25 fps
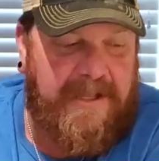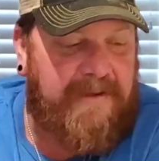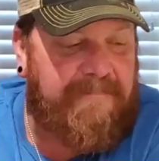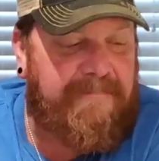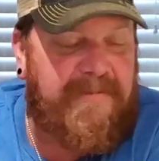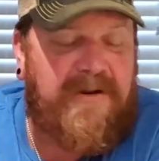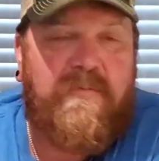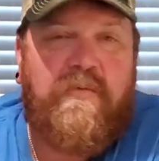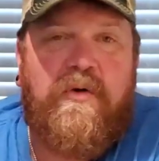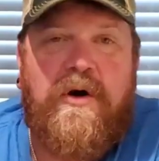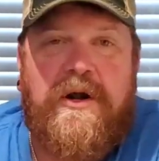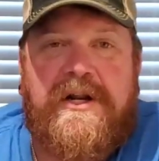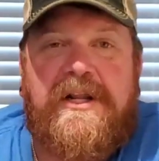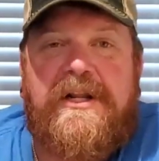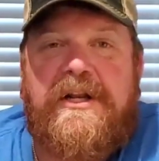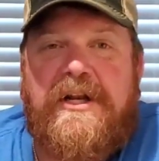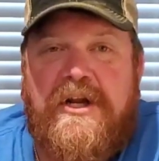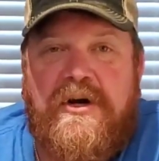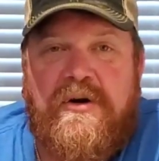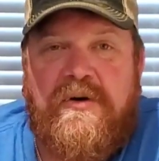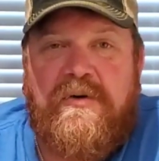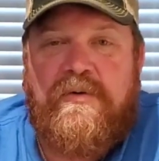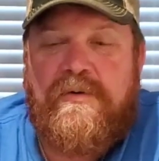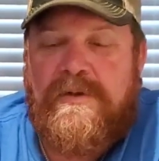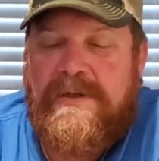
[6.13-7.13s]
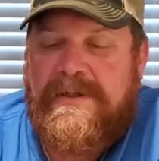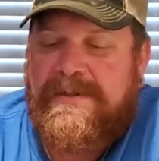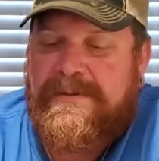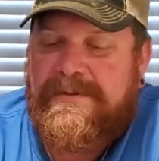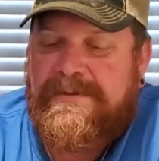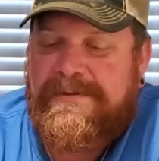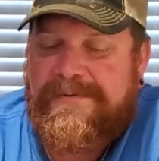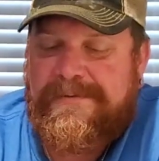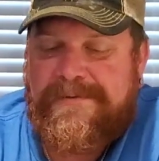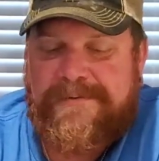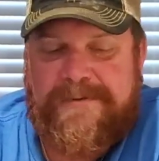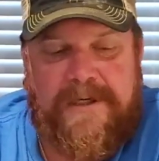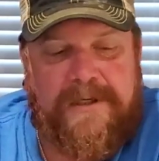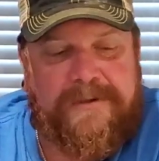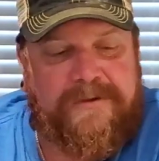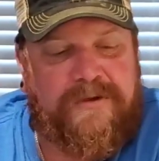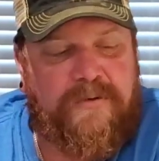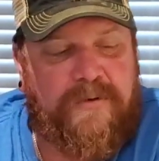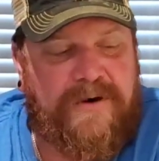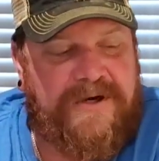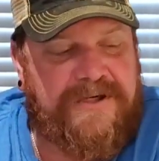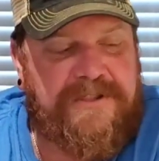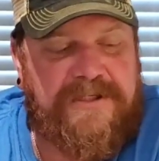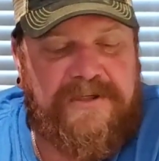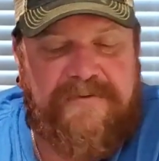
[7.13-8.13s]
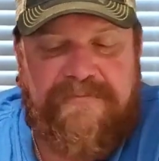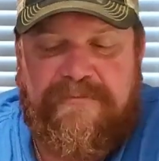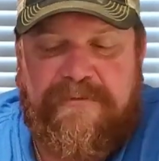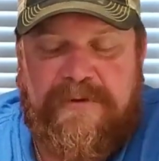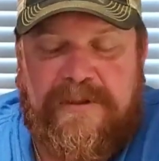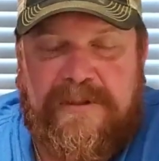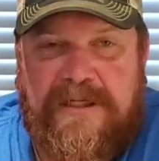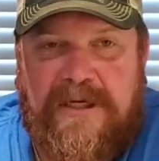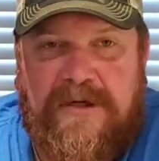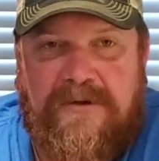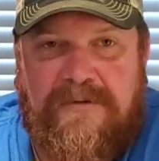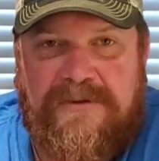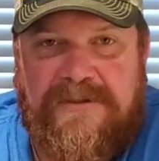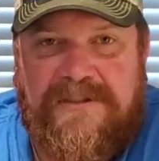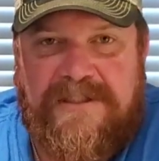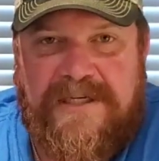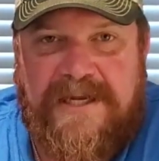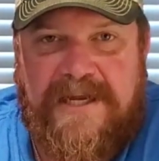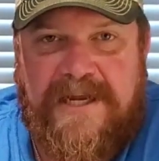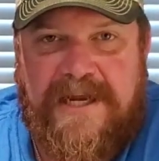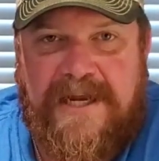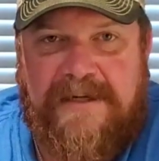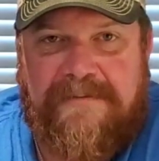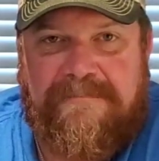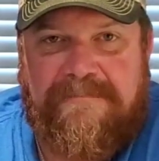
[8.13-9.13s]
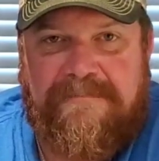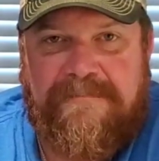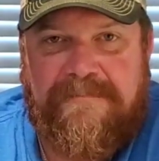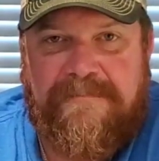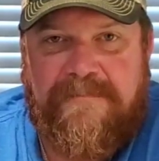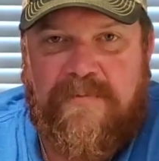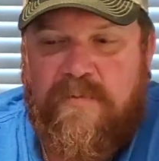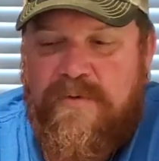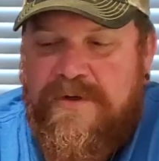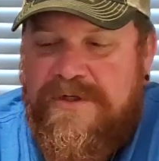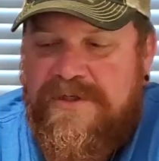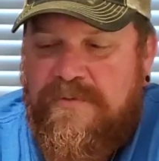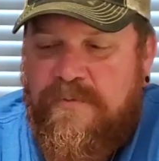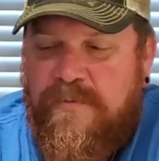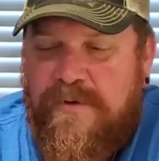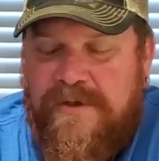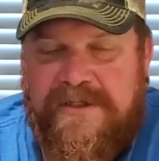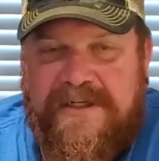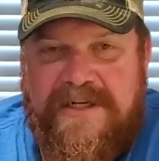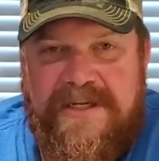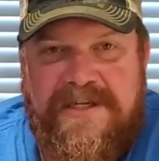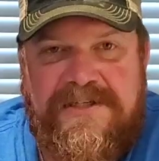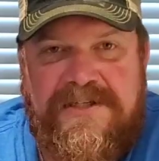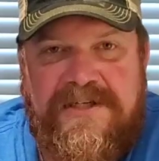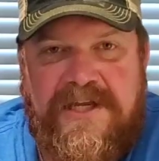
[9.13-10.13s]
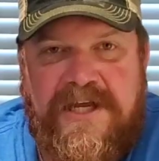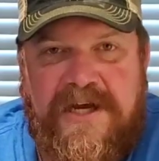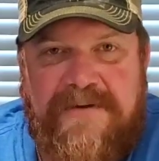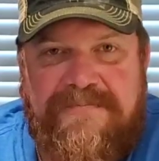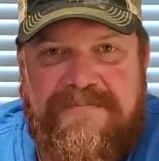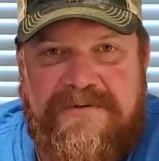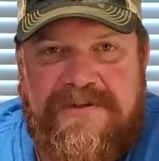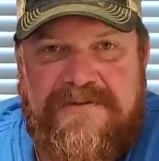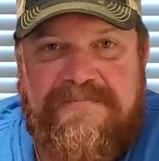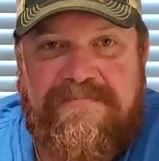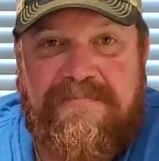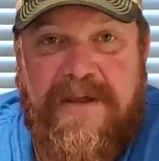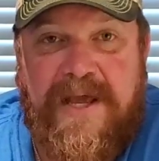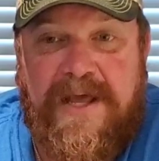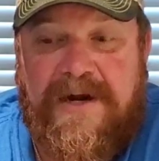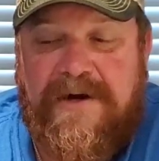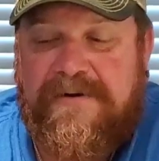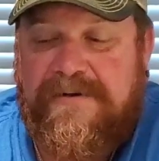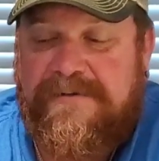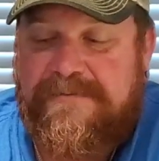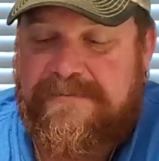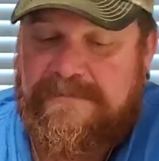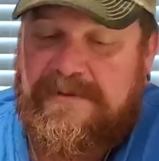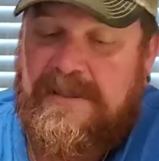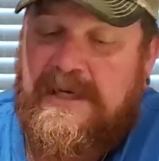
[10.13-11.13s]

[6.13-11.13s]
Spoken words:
Been wanting to know a question for a long time. Which one of these cups is better?